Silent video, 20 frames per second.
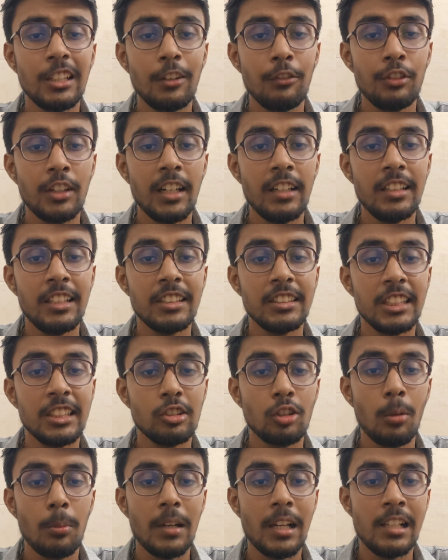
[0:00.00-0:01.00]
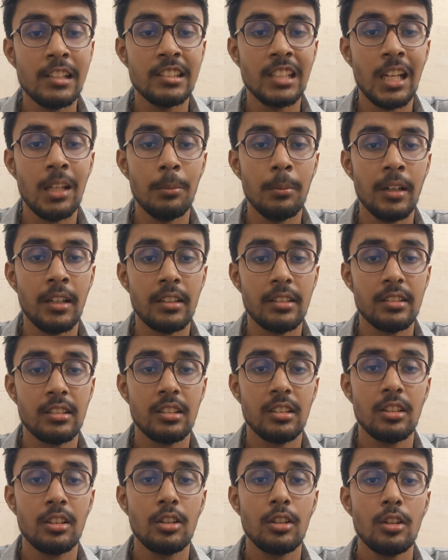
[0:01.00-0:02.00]
severe disease of
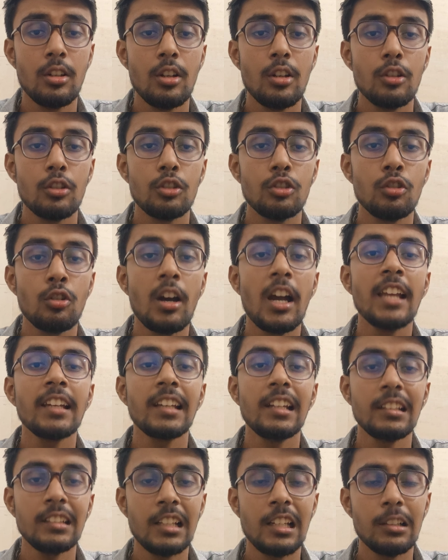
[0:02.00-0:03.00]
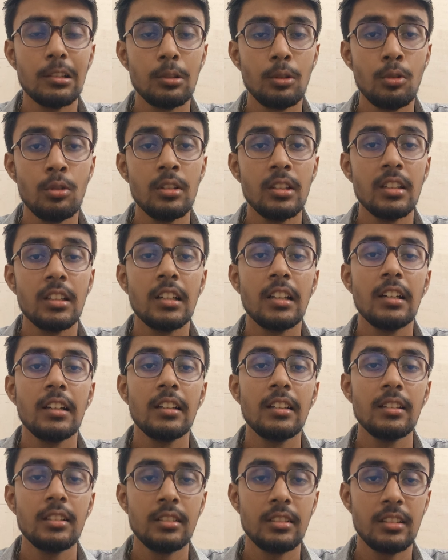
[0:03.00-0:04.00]
Alzheimer's. So I can conclude.
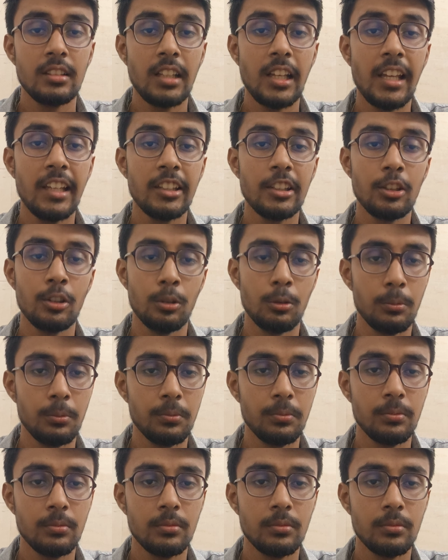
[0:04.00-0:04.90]
Thank you.